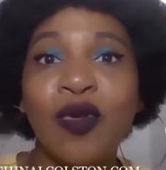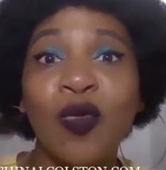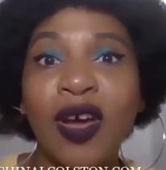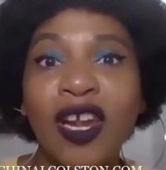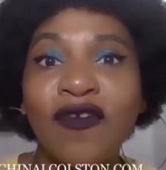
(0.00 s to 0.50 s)

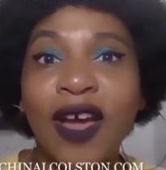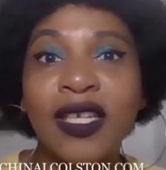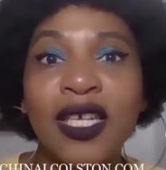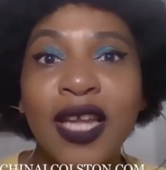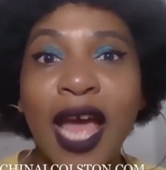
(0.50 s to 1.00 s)
But what if I
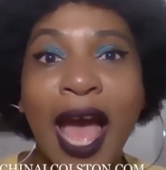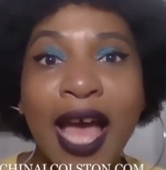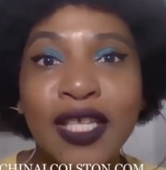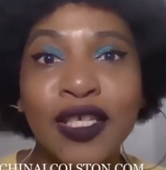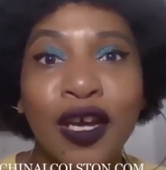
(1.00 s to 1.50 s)
didn't
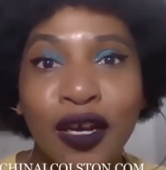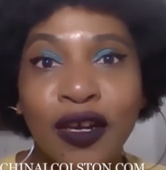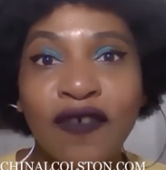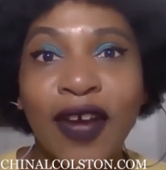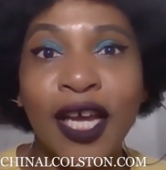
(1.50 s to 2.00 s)
ask
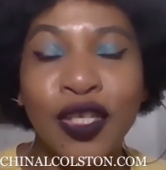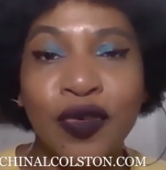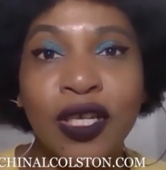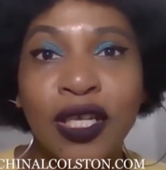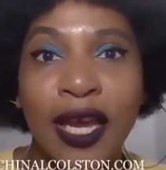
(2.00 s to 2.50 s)
her if I can
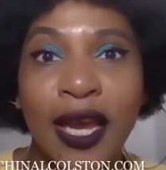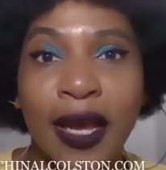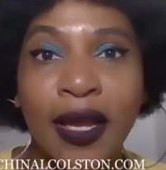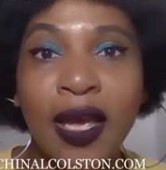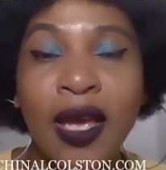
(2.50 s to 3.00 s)
do it
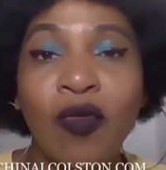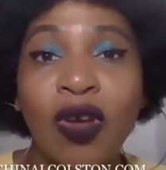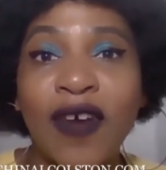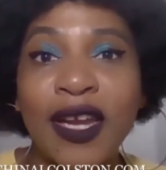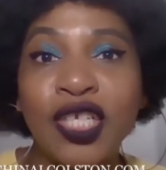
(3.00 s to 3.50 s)
again?
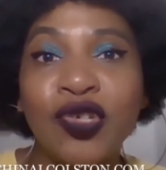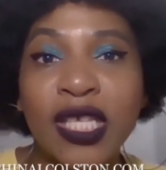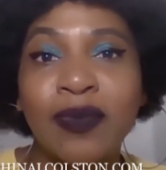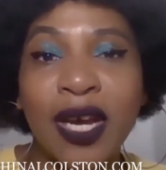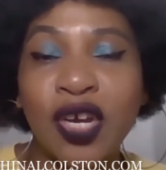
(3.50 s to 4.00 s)
What if I didn't
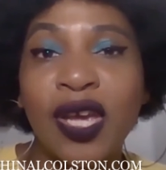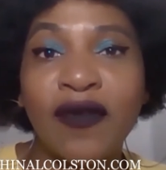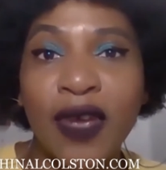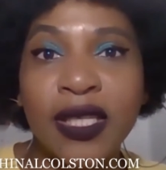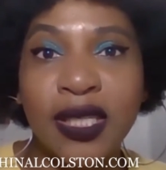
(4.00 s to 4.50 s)
trust my
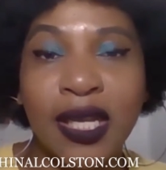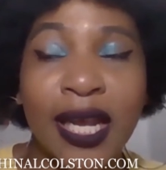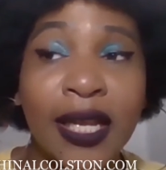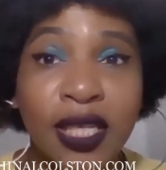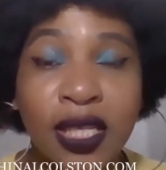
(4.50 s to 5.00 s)
creative instinct
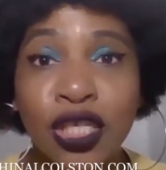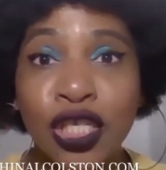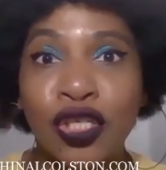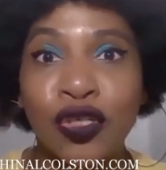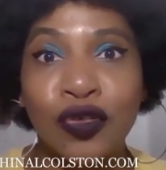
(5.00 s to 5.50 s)
and I listened to
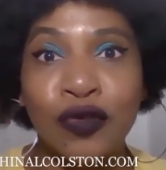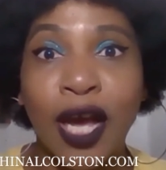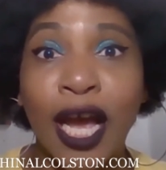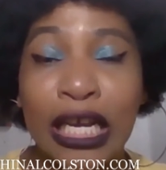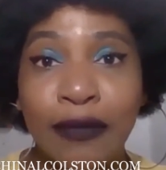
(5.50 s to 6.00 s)
this dude
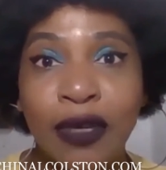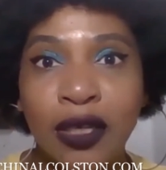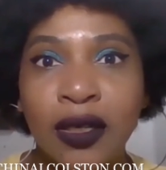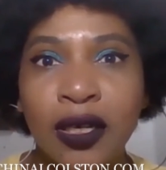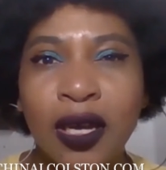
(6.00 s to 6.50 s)
behind
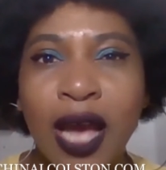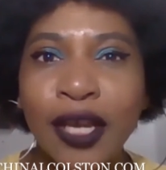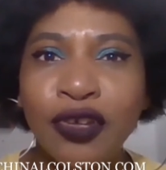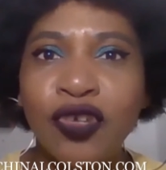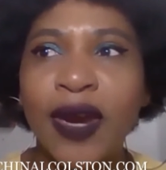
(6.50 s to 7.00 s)
me? How
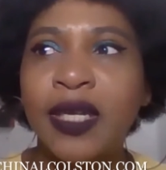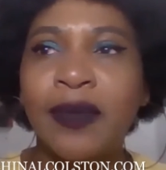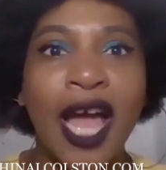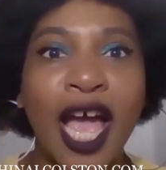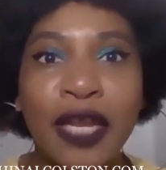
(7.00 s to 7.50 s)
are you
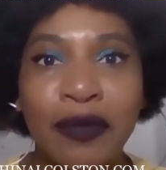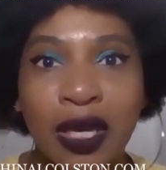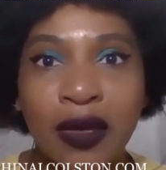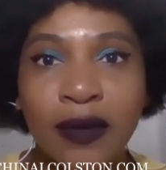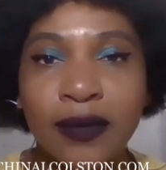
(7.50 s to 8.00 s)
directing behind
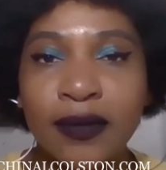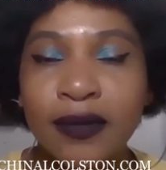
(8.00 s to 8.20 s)
me?